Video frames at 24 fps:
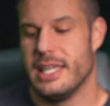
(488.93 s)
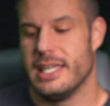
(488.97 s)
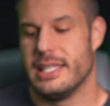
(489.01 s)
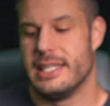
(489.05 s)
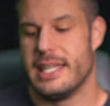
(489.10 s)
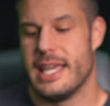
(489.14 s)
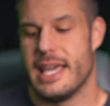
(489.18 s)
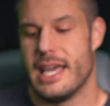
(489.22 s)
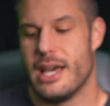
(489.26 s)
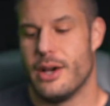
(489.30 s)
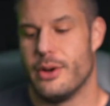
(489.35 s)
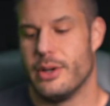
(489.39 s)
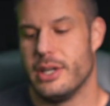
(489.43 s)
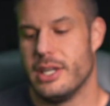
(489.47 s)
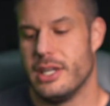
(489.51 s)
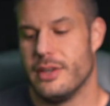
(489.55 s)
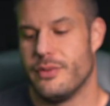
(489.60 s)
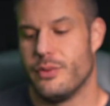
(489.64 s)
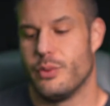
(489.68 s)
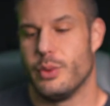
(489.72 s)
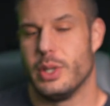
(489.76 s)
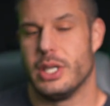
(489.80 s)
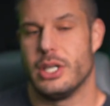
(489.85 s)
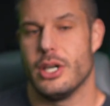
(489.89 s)
Now,
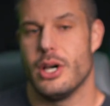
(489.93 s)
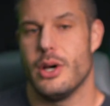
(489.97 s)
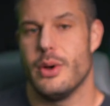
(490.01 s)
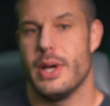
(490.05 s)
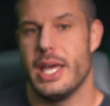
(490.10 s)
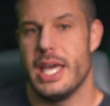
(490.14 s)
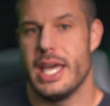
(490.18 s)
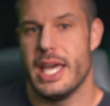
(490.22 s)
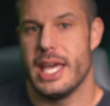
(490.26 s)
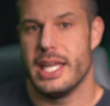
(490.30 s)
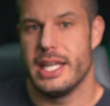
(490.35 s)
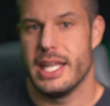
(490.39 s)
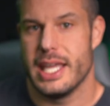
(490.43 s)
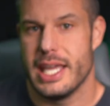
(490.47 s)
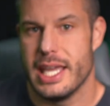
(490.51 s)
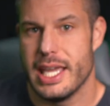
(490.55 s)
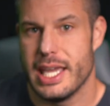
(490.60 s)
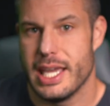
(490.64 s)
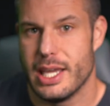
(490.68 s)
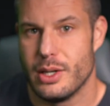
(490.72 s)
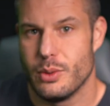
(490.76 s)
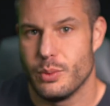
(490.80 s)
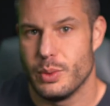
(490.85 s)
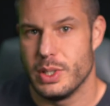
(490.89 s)
if we go ahead
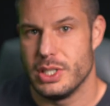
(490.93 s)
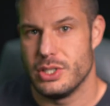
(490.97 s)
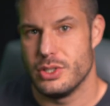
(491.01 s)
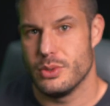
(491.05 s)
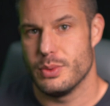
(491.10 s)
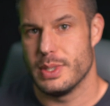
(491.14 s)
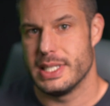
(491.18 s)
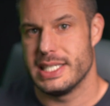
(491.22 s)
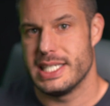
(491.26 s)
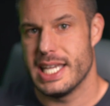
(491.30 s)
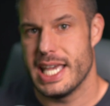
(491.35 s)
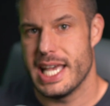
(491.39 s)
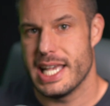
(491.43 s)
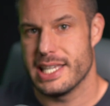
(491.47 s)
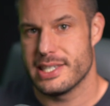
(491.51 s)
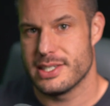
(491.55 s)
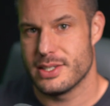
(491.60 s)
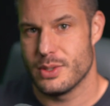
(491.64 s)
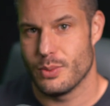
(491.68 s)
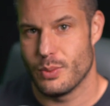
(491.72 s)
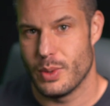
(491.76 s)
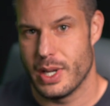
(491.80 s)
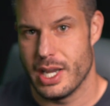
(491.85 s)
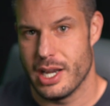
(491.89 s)
and we do a
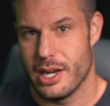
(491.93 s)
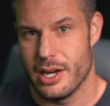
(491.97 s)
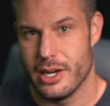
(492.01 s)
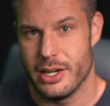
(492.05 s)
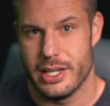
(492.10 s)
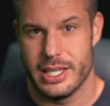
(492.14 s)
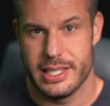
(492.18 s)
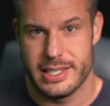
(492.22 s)
test where